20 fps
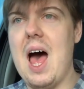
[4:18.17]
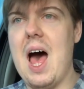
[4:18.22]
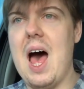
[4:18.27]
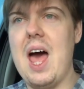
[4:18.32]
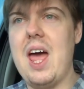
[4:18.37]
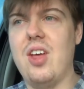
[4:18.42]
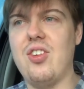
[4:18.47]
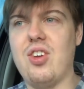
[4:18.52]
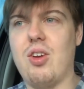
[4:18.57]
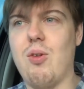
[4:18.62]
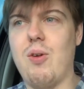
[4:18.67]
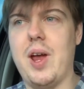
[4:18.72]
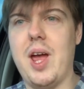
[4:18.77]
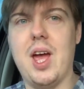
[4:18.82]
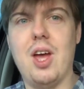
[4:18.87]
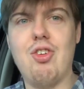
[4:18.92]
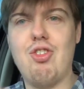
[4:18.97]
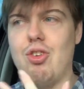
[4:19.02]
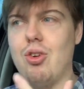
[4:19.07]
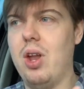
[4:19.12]
I, as a
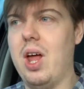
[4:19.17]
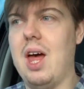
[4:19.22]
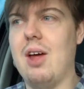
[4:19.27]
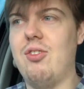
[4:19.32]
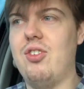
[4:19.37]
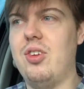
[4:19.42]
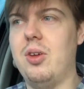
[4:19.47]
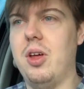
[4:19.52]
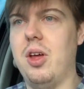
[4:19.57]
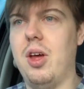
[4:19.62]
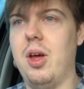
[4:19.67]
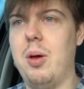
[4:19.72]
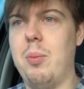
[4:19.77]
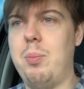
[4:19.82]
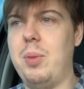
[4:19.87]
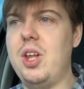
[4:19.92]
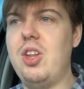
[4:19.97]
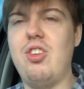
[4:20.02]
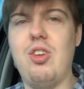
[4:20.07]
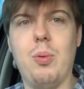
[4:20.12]
creator, shouldn't have to
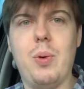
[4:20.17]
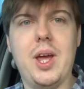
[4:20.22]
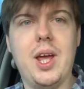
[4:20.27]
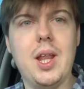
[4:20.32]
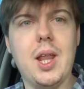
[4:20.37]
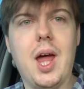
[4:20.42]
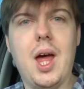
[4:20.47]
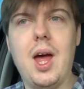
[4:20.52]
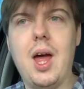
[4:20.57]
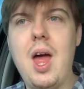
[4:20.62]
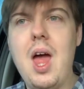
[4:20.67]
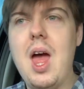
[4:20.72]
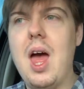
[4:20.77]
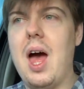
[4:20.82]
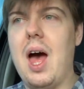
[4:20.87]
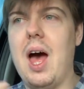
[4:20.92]
be doing that.